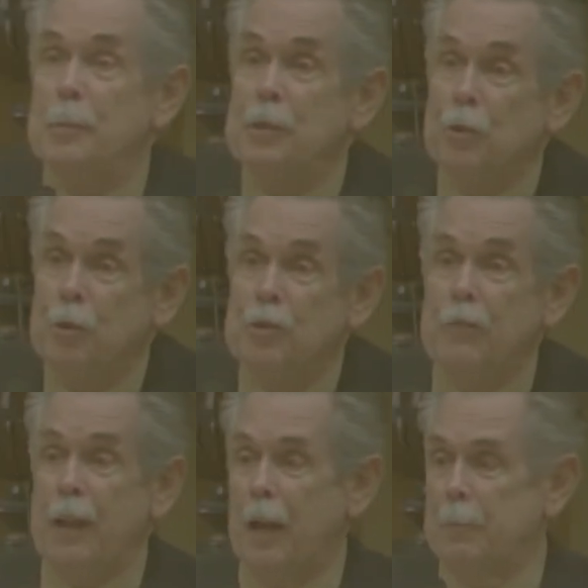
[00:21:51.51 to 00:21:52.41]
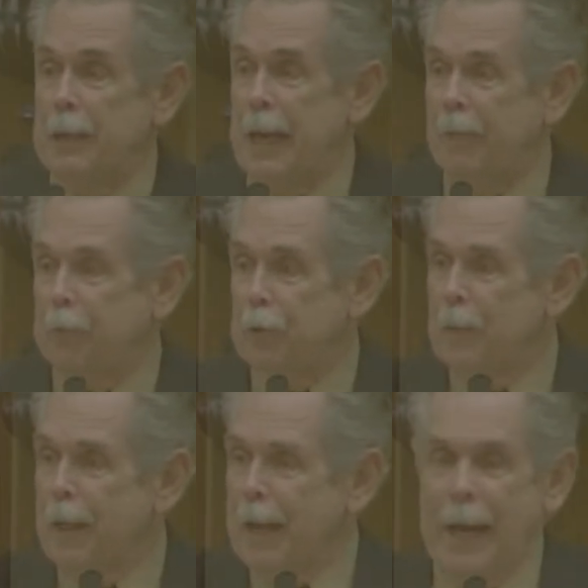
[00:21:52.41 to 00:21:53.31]
and church development effort.
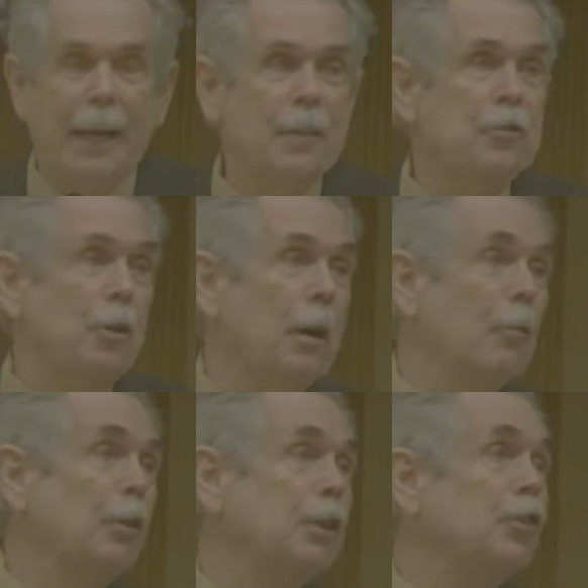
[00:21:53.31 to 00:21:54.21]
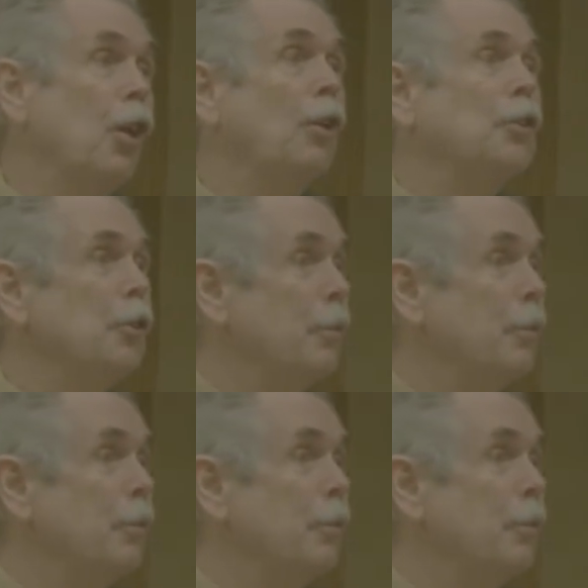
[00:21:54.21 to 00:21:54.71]
And so I want to talk to you